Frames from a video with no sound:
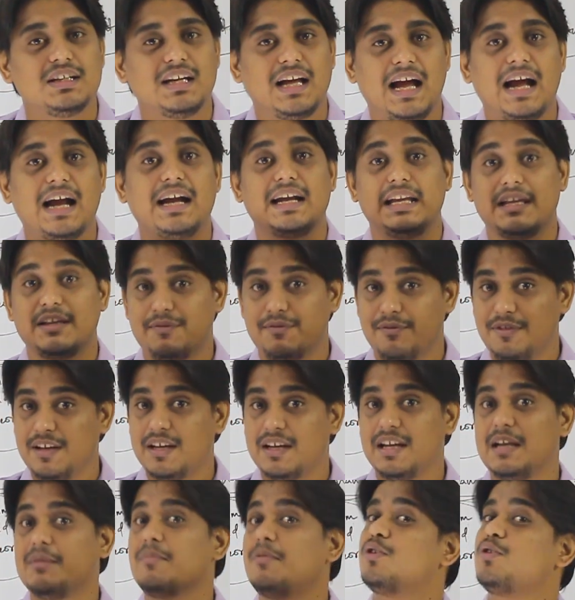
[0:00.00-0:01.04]
And if we
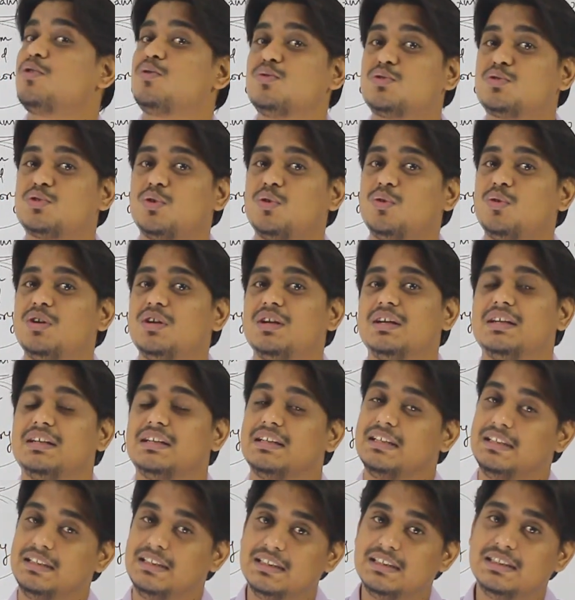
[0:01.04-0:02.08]
are able to do so,
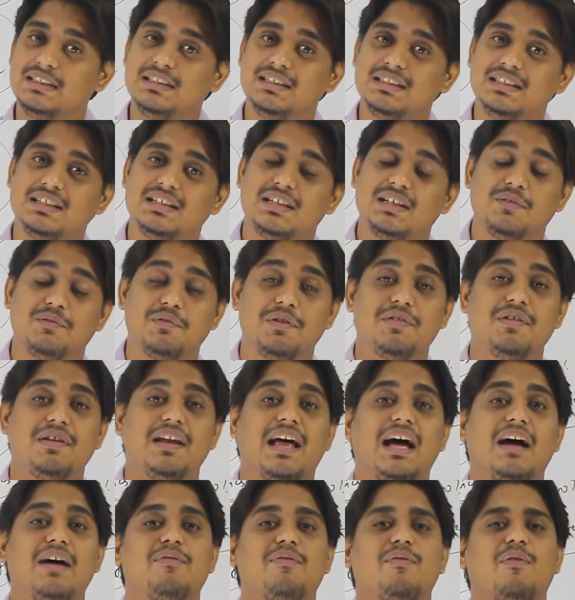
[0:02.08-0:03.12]
then we will
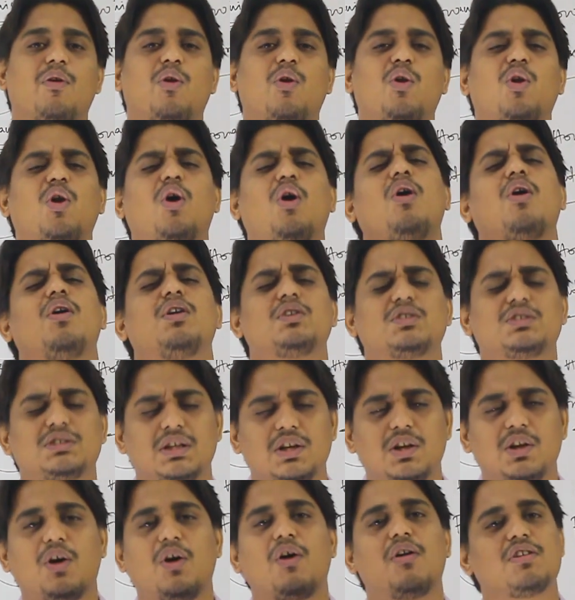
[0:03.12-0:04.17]
have lots
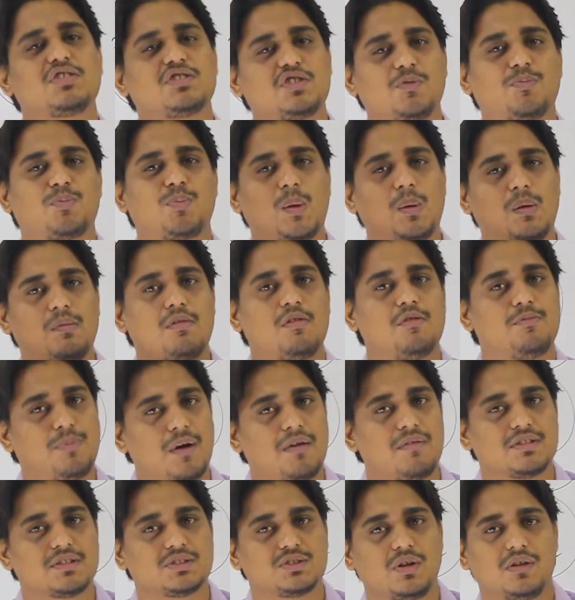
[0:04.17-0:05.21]
and lots of problem of
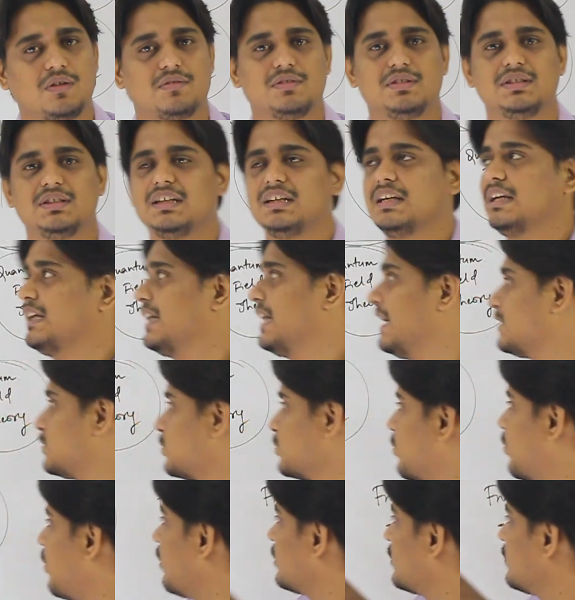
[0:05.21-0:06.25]
power solved. So
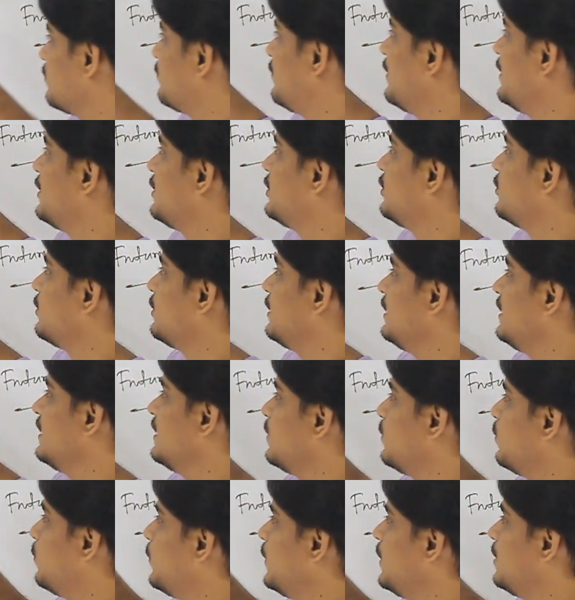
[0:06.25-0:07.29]
quantum field theory
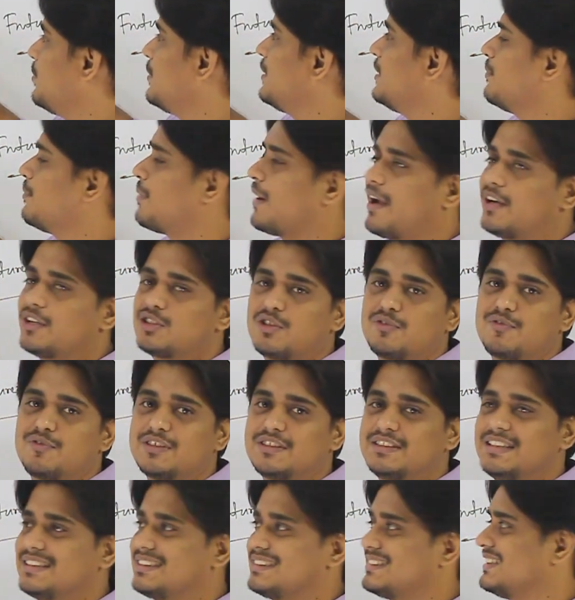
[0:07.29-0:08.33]
will be the branch of
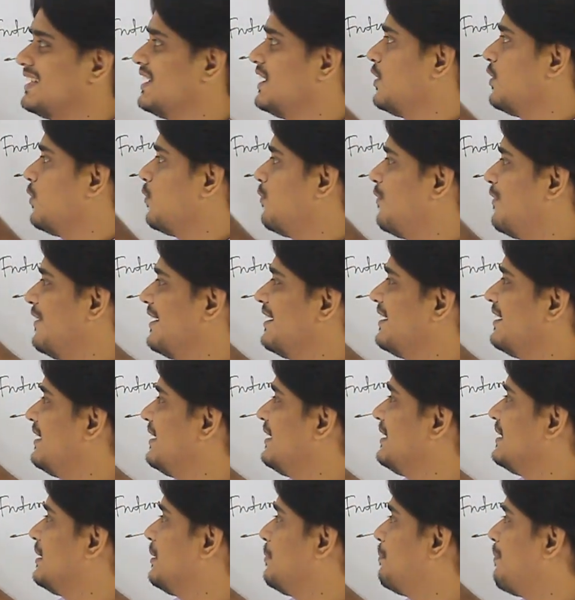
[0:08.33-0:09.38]
physics
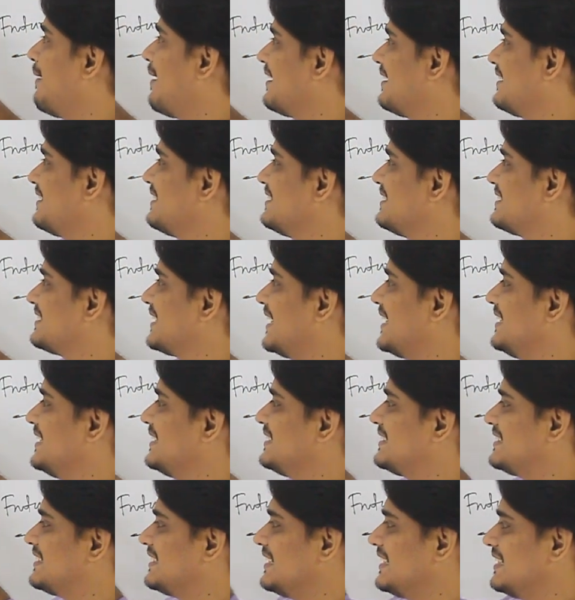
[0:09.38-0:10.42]
where the particle
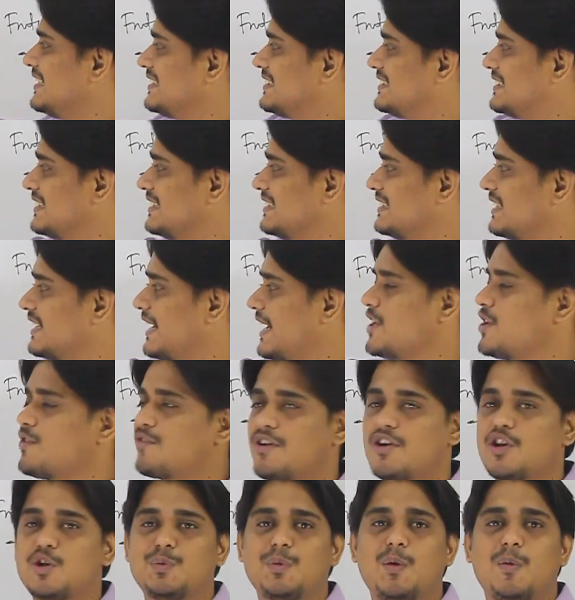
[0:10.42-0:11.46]
size is in the range of
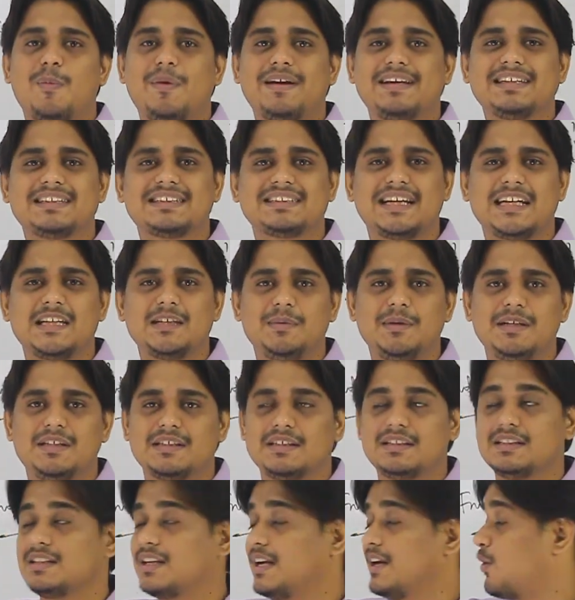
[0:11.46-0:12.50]
10 to the power minus 9
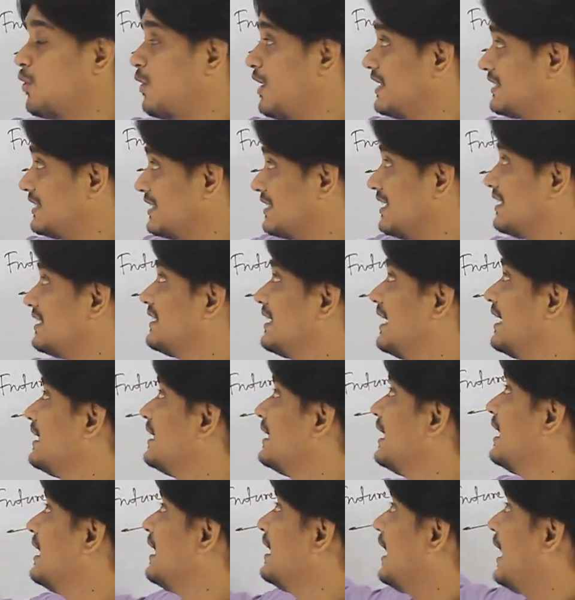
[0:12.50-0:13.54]
meter or lesser than
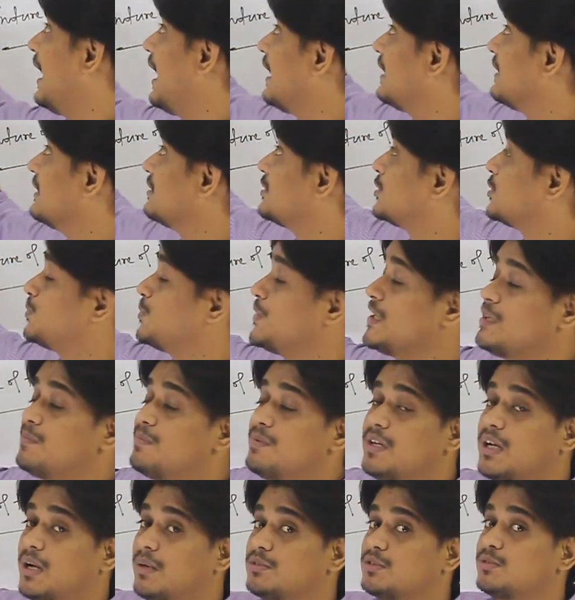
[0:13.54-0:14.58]
that, and the speed
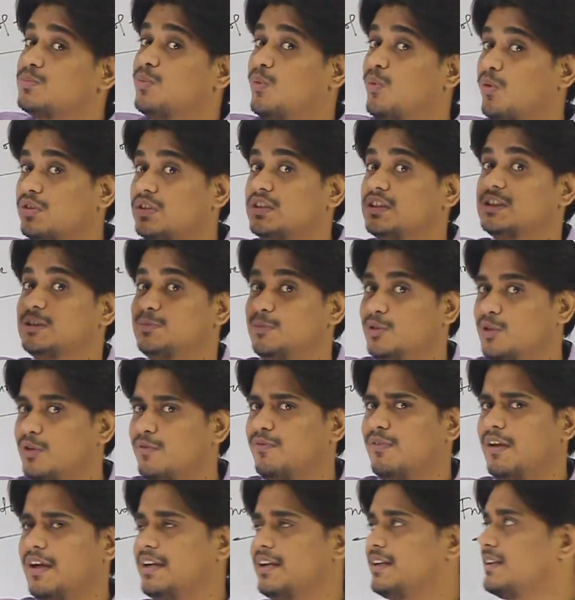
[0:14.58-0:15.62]
becomes more than the speed
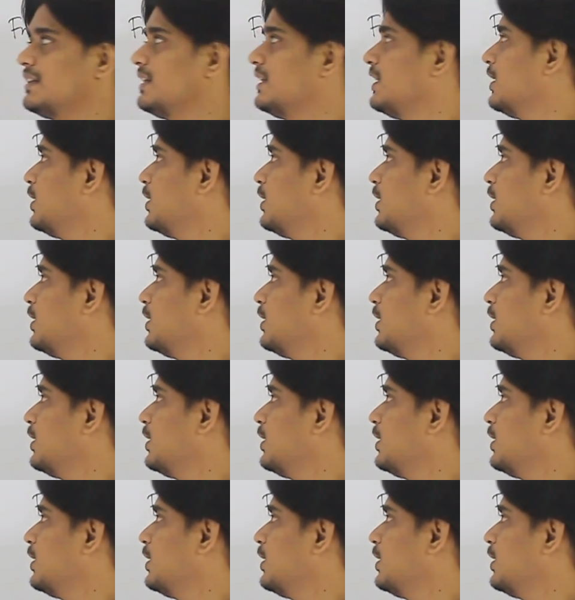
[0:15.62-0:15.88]
of light.